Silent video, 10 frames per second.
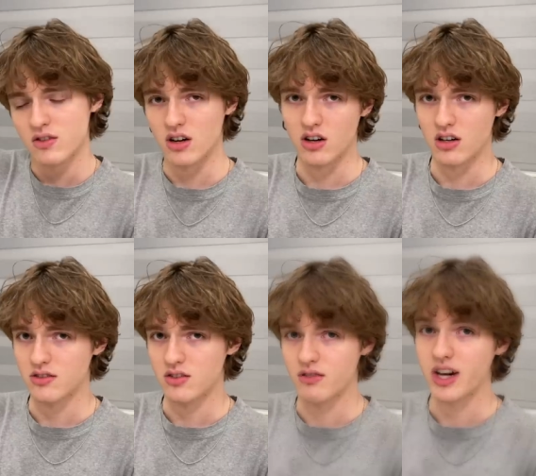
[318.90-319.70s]
fuck off.
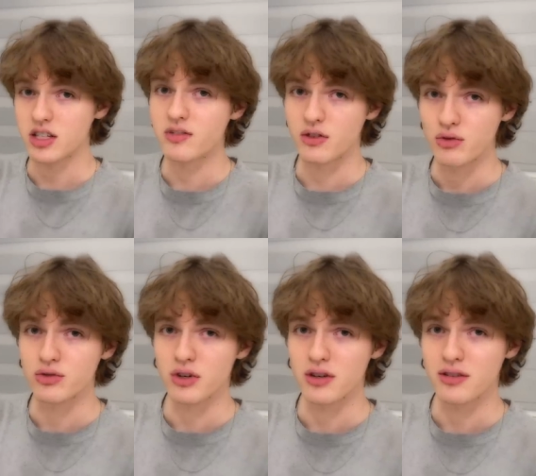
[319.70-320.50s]
about to fair from
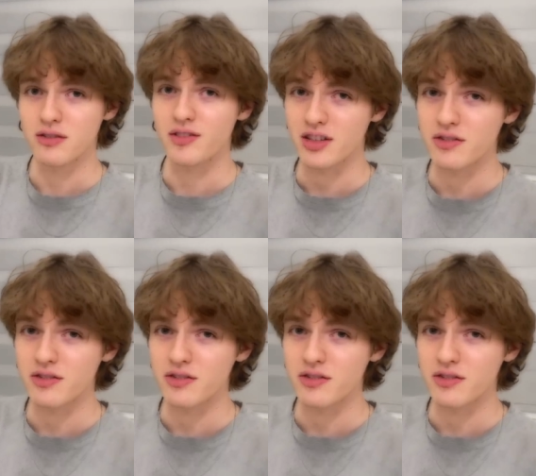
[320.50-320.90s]
about to